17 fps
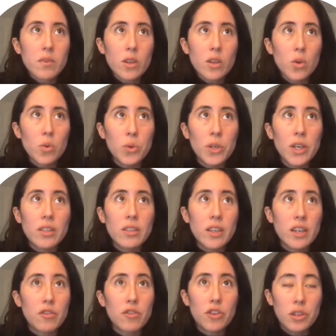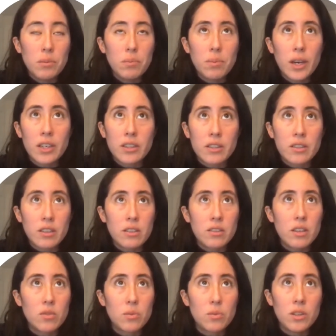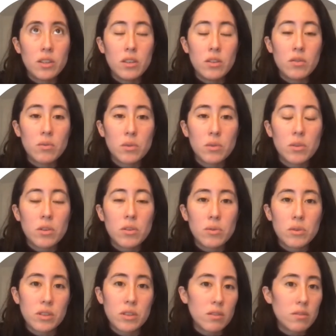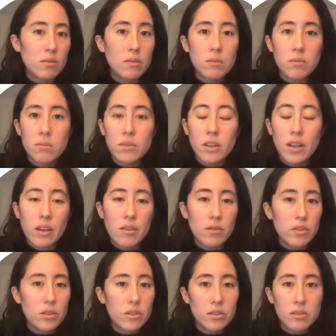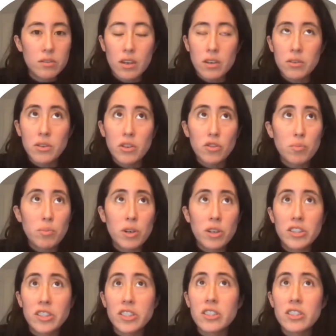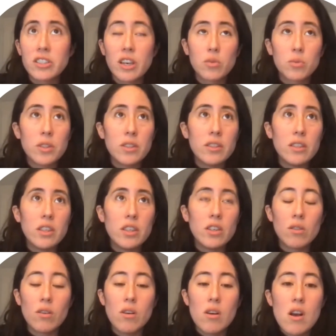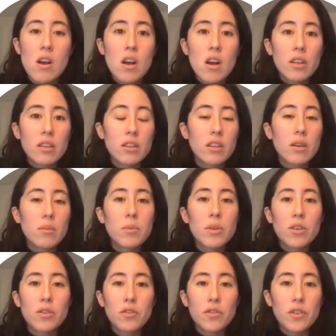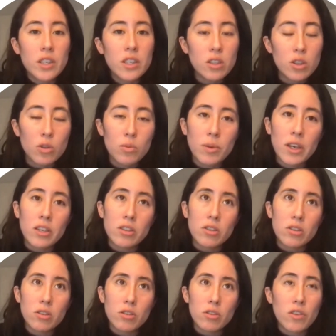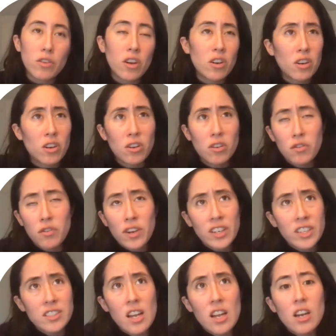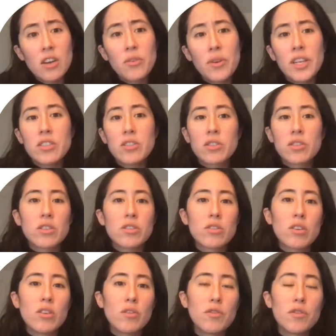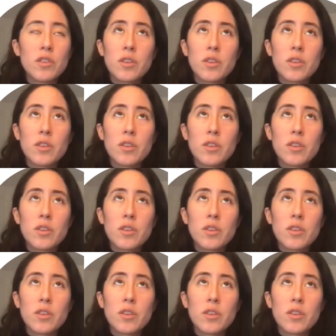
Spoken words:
we at Tech for Impact, as I said, we work with a diverse array of partners, and we see, the number of incubators or of accelerators of,